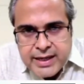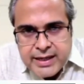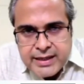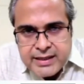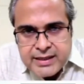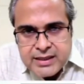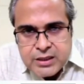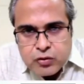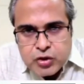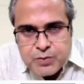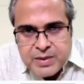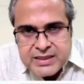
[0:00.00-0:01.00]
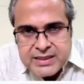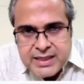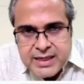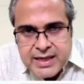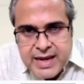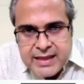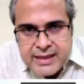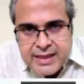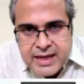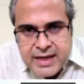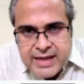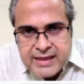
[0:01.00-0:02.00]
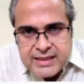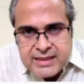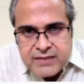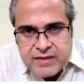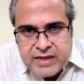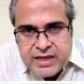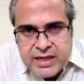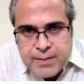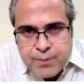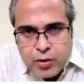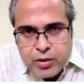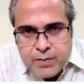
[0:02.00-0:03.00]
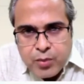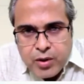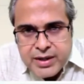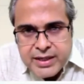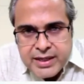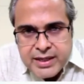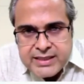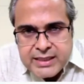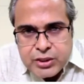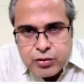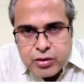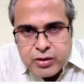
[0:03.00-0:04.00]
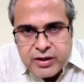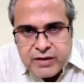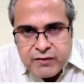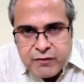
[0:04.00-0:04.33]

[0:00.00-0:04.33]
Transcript: enter in this loose space here, and then again this is a very important point here, as I told you,